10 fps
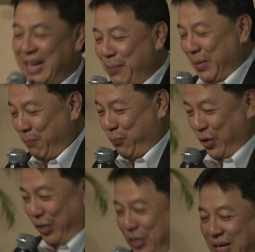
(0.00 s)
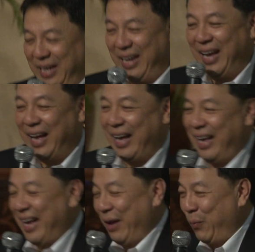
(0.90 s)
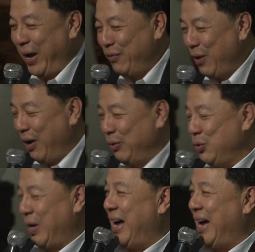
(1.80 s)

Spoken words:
time I preached, I went around to